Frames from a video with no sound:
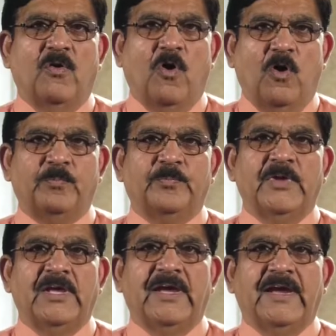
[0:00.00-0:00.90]
Hope
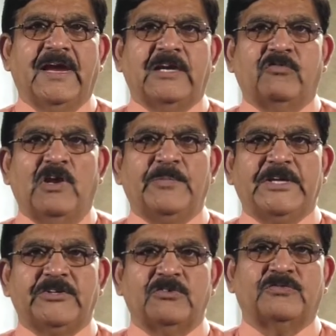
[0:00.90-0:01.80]
it will be
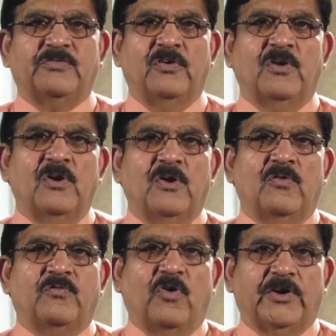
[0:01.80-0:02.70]
useful
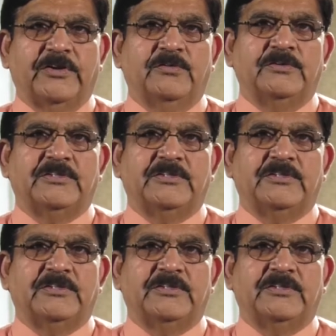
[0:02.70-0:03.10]
for you.